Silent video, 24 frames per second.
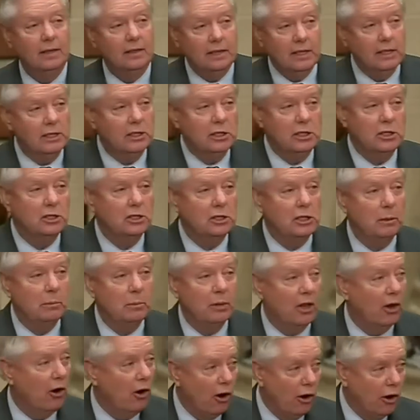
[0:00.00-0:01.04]
This is some
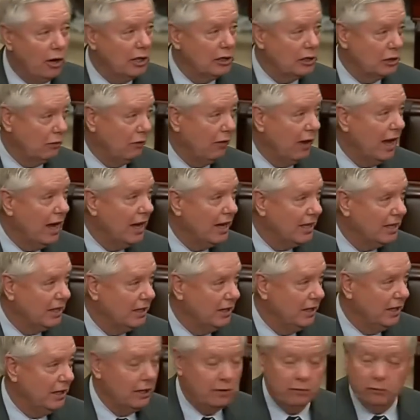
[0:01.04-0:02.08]
of the hardest flying in
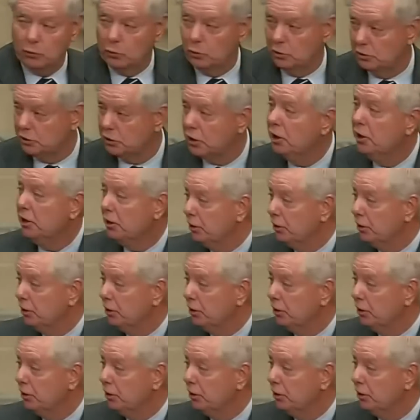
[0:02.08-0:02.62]
the Air Force.